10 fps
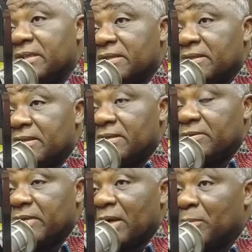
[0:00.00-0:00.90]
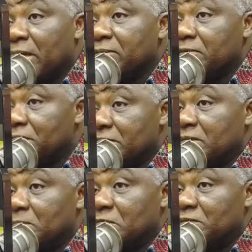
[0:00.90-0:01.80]
know, we are bound to face
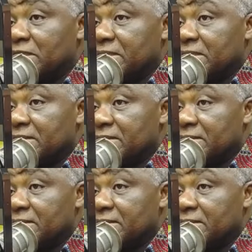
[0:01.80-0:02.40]
some of these things.